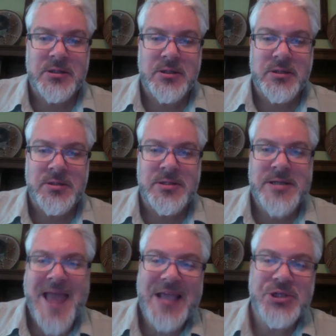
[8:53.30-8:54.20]

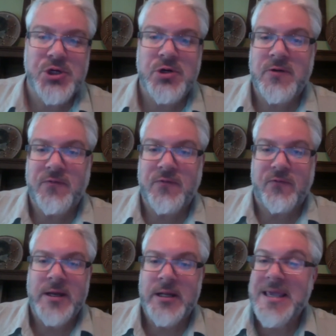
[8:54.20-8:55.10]

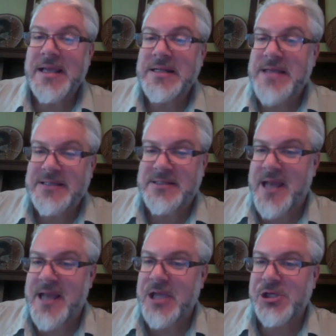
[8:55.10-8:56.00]
nature-friendly
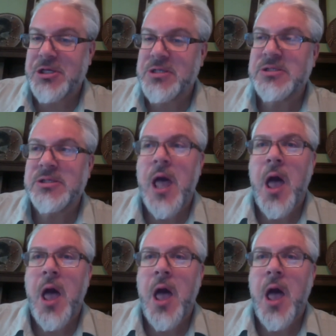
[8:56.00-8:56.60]
destinations,